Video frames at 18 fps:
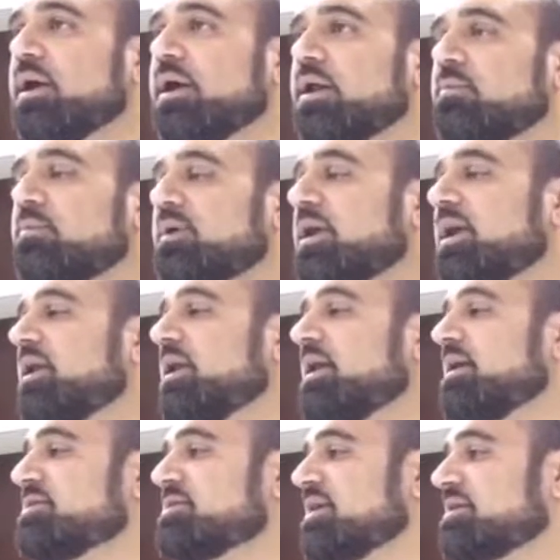in the
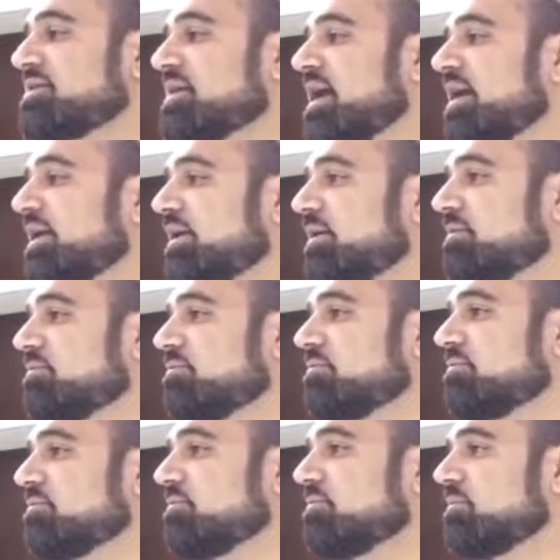beginning it's exciting.
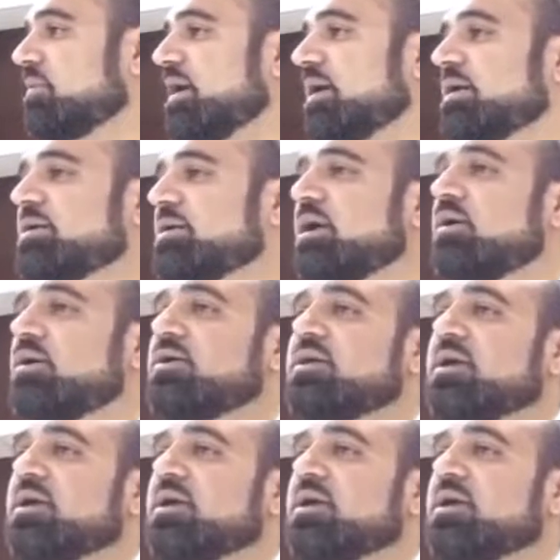I could tell